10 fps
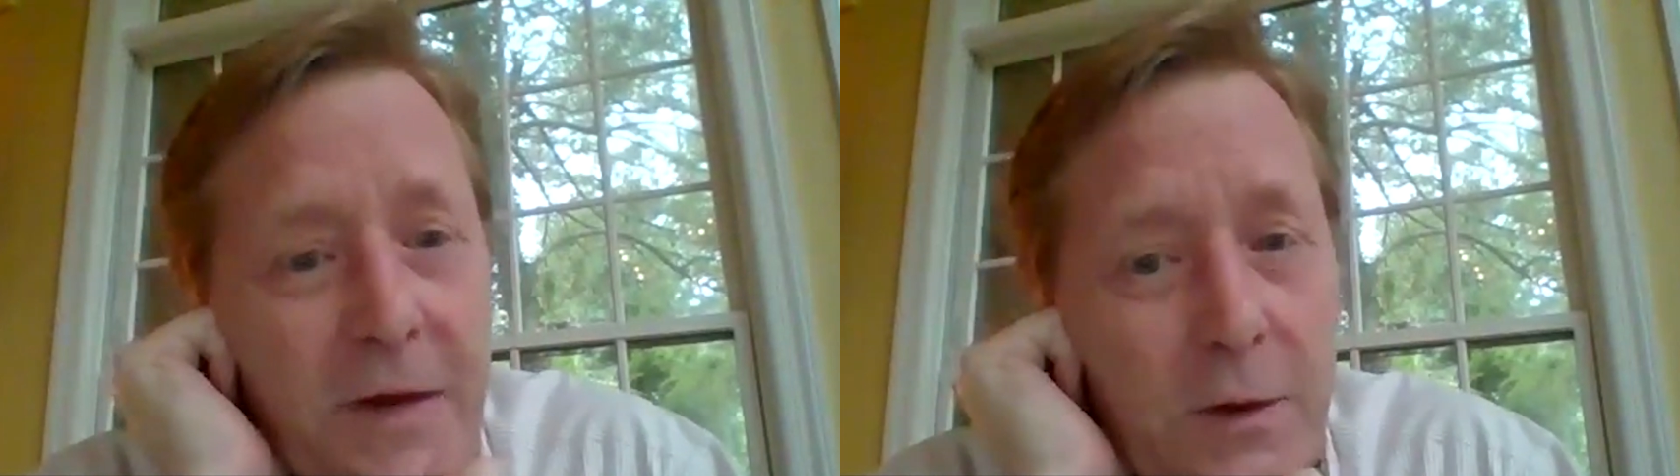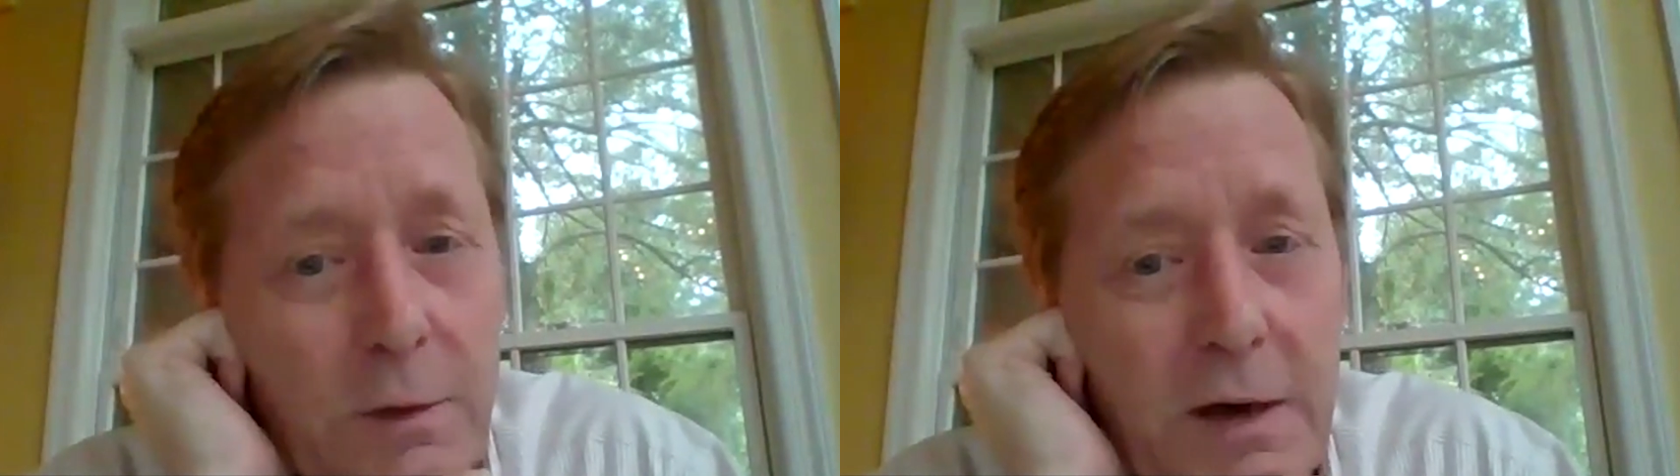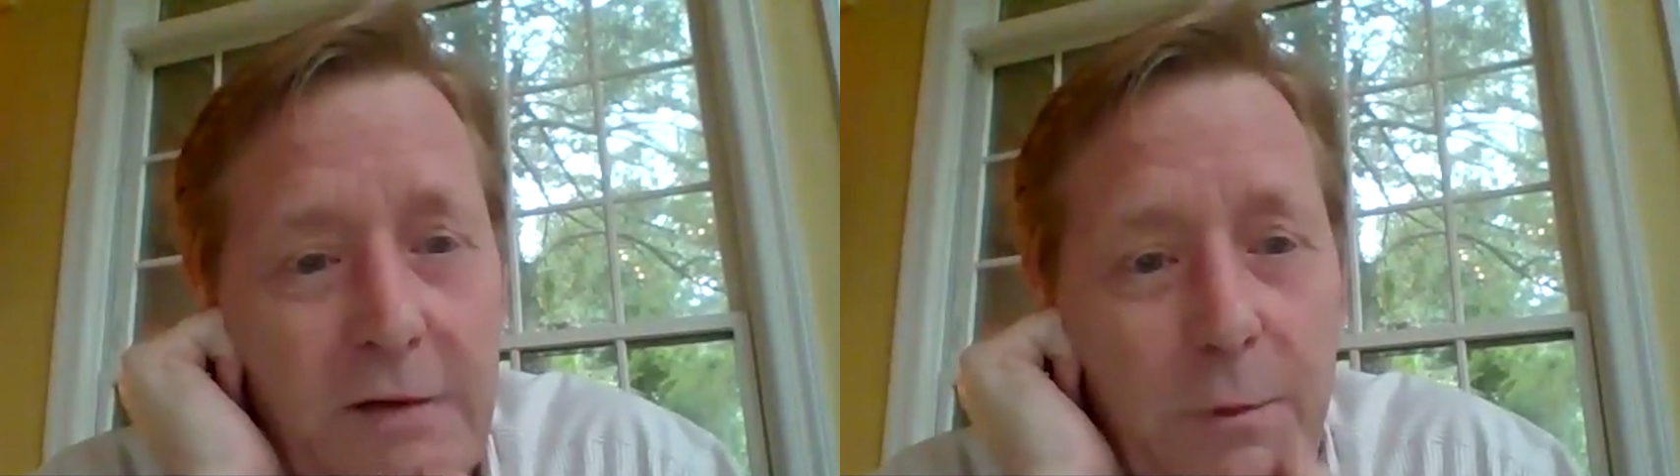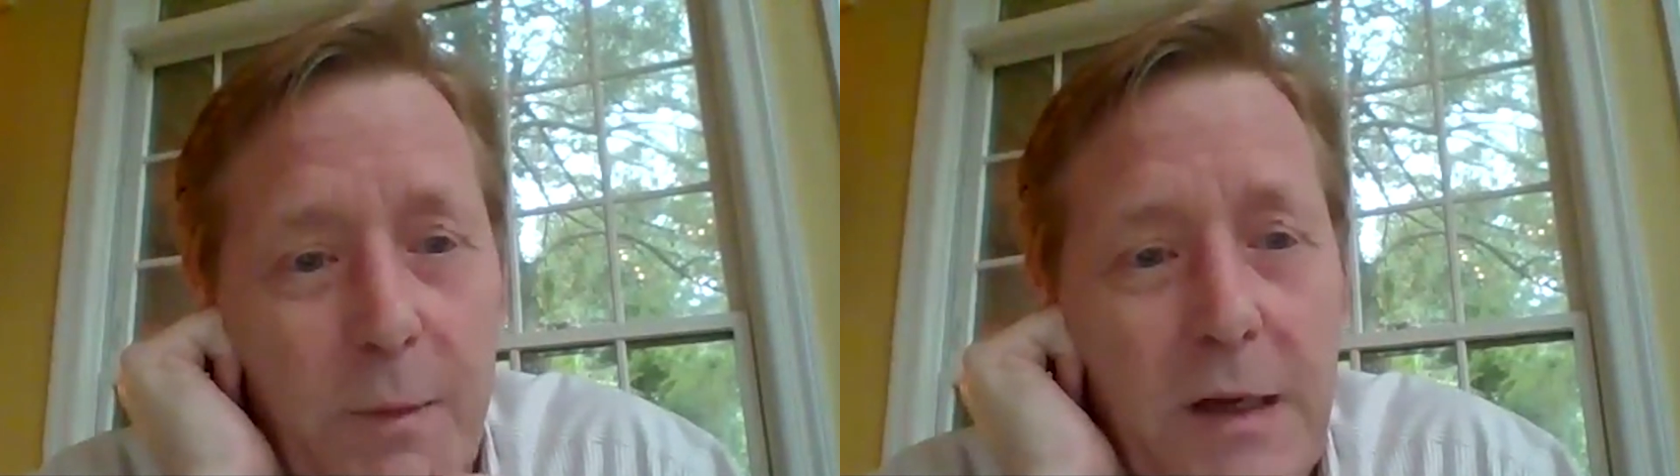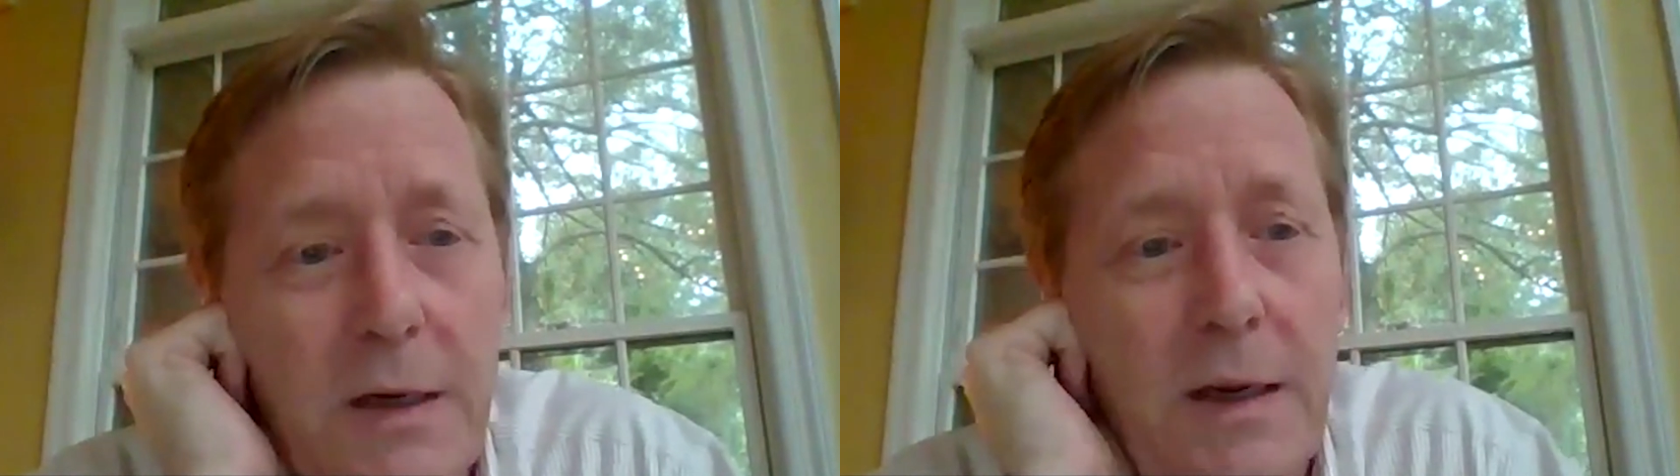federal
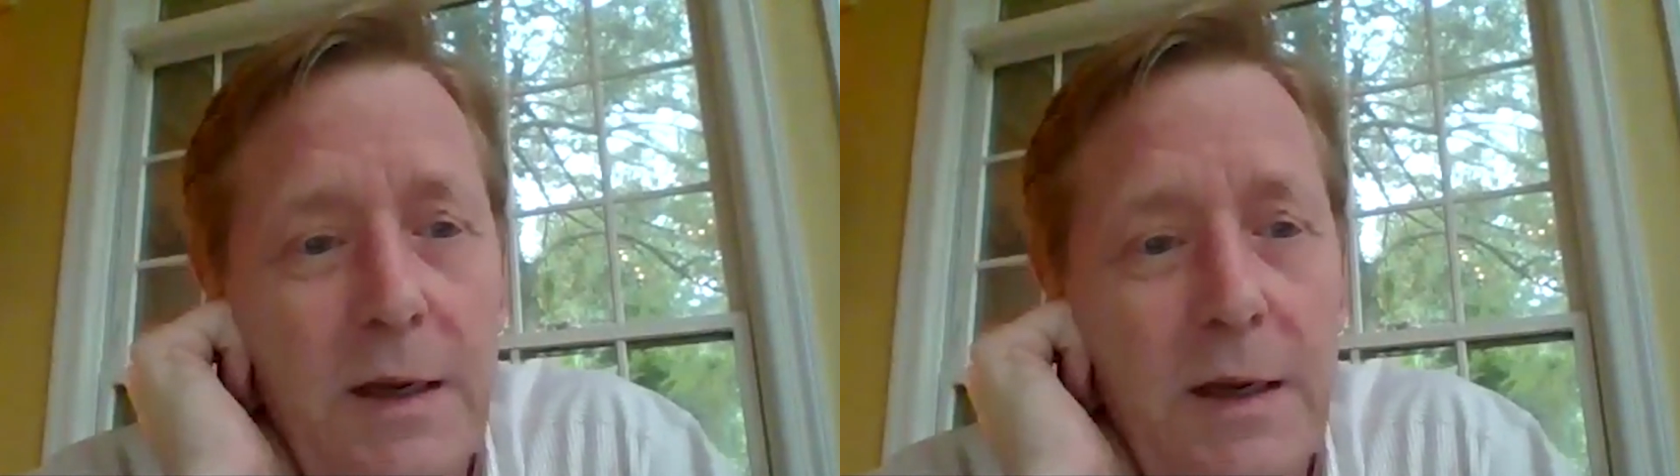government